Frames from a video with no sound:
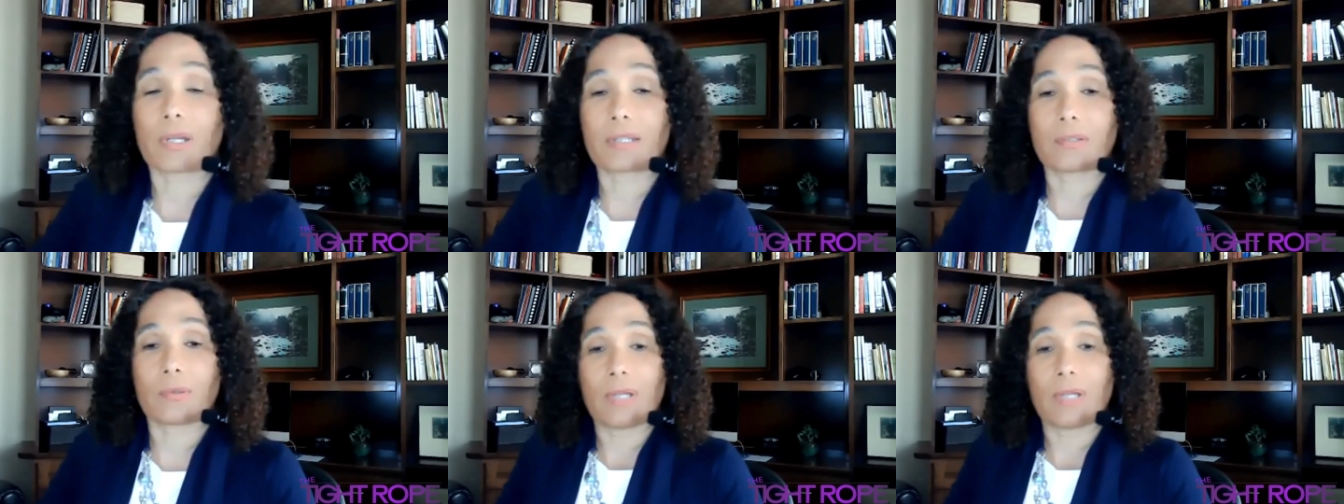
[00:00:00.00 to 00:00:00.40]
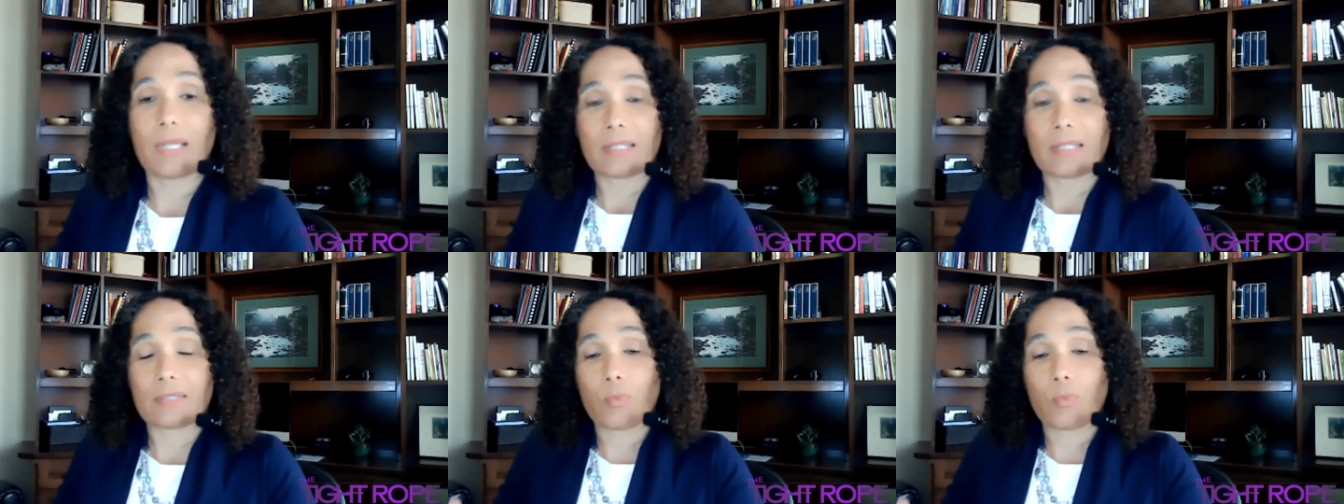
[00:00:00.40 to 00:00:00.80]
So
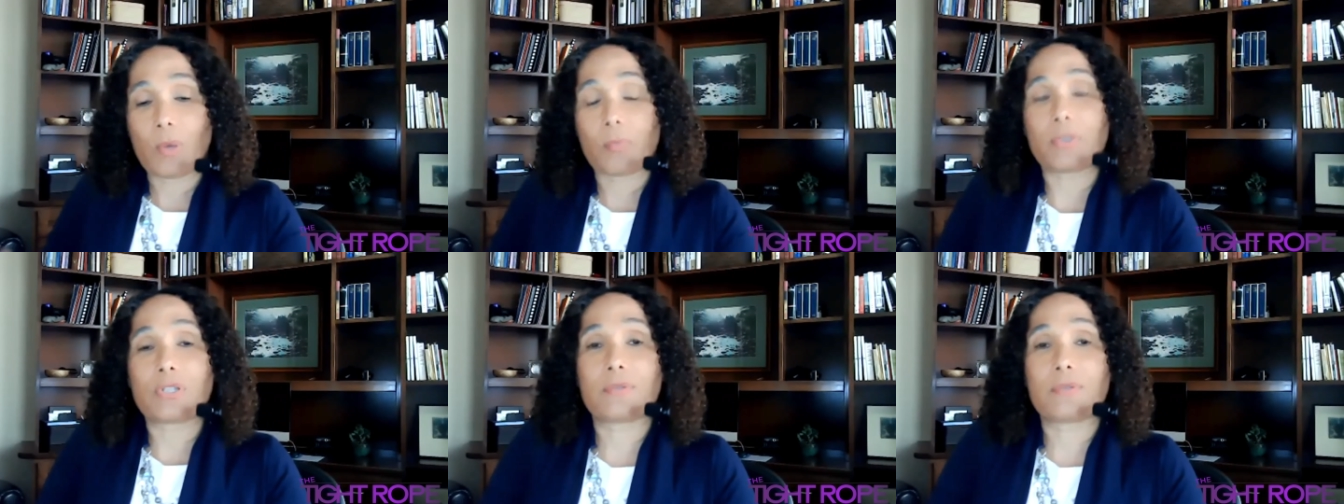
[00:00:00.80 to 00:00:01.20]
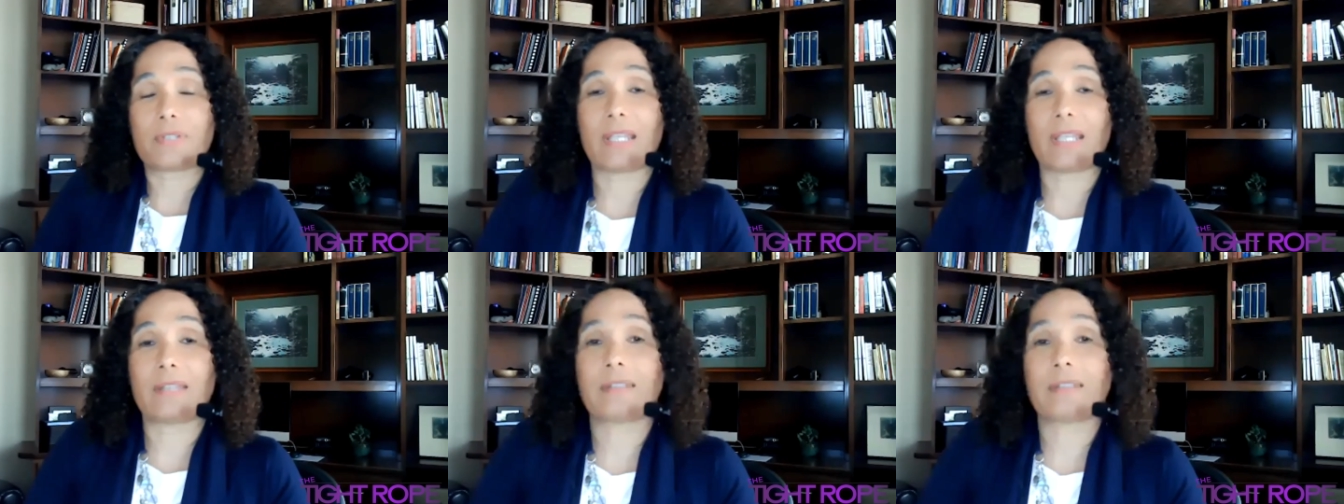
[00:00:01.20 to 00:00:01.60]
what would you
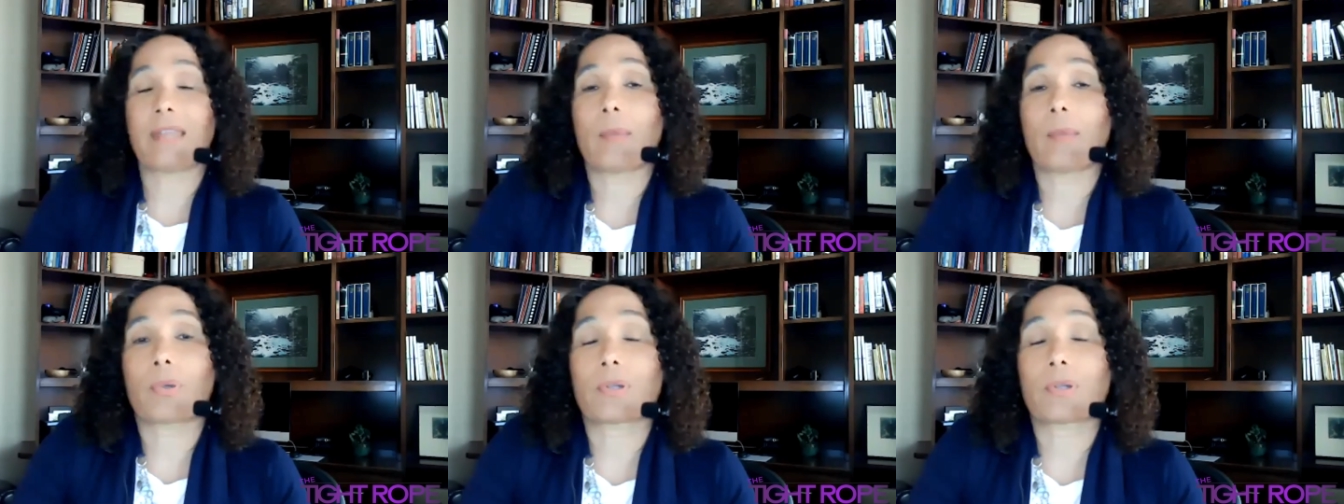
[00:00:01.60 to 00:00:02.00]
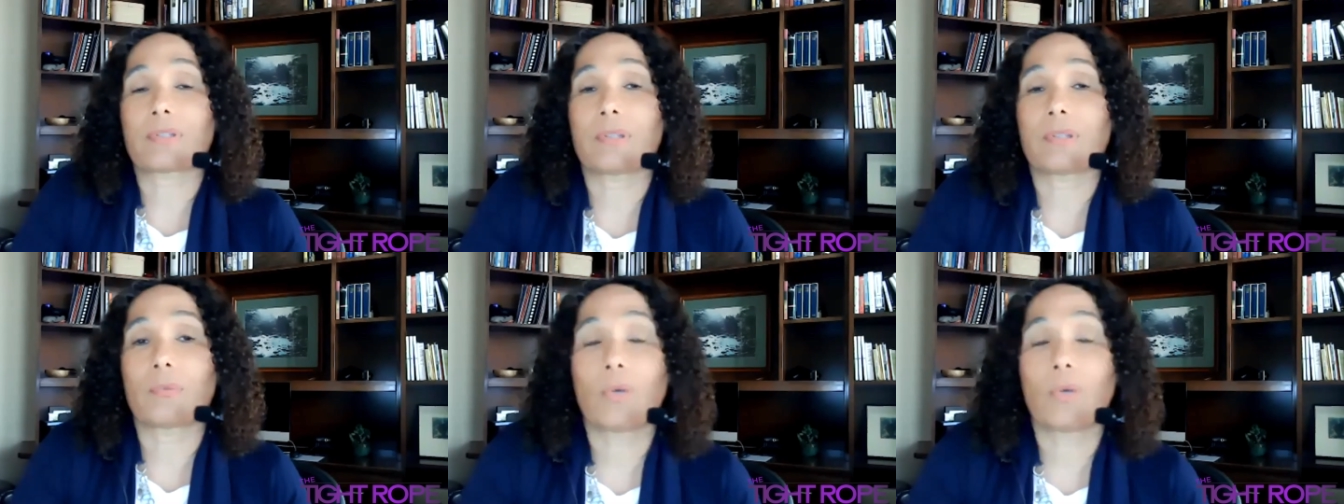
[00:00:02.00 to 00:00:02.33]
say to that person?